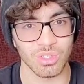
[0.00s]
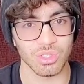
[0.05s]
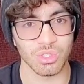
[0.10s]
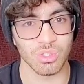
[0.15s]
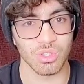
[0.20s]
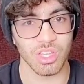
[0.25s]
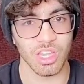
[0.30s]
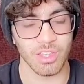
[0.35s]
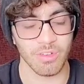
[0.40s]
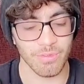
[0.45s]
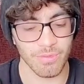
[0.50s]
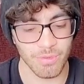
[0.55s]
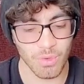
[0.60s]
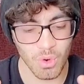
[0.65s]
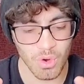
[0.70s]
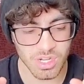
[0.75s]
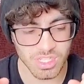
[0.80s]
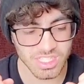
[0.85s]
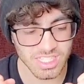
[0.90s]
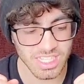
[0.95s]
So you're like
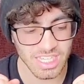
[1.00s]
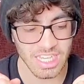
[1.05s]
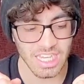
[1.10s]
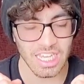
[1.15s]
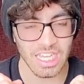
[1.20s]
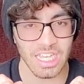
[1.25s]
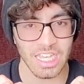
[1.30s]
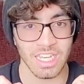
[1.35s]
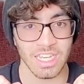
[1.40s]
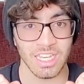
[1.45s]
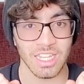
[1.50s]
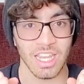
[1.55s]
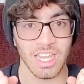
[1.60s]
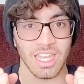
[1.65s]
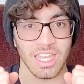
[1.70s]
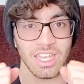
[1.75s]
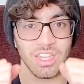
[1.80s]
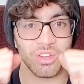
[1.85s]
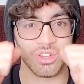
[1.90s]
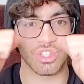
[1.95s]
forcing in,
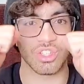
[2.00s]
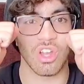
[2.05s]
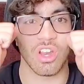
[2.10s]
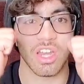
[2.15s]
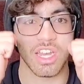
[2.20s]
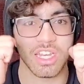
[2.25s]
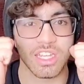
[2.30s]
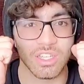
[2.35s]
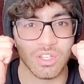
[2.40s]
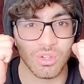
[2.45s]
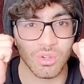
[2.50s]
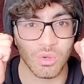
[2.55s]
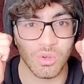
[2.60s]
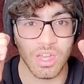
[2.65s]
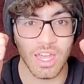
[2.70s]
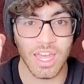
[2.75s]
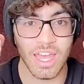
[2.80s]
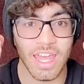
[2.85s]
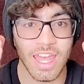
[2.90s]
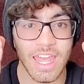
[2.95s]
like you're starting to
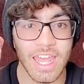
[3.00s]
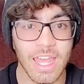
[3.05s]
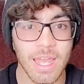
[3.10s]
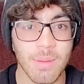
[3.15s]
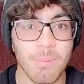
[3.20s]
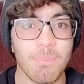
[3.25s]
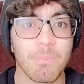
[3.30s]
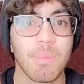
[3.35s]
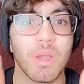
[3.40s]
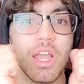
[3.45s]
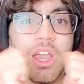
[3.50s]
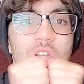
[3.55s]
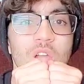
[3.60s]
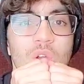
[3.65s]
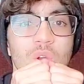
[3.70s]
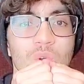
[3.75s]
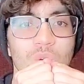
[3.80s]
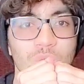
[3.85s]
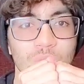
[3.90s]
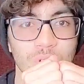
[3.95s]

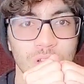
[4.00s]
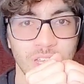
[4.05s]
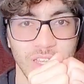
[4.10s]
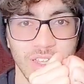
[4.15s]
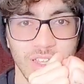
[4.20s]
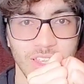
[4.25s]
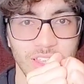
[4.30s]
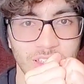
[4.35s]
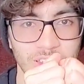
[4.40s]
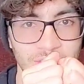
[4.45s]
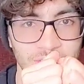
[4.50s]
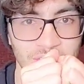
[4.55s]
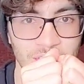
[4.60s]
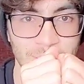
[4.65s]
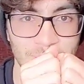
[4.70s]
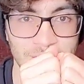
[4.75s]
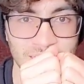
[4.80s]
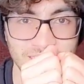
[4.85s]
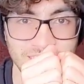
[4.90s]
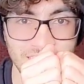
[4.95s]
implode, if
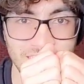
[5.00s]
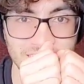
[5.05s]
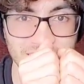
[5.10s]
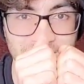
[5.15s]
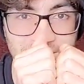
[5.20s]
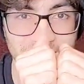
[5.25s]
that makes sense.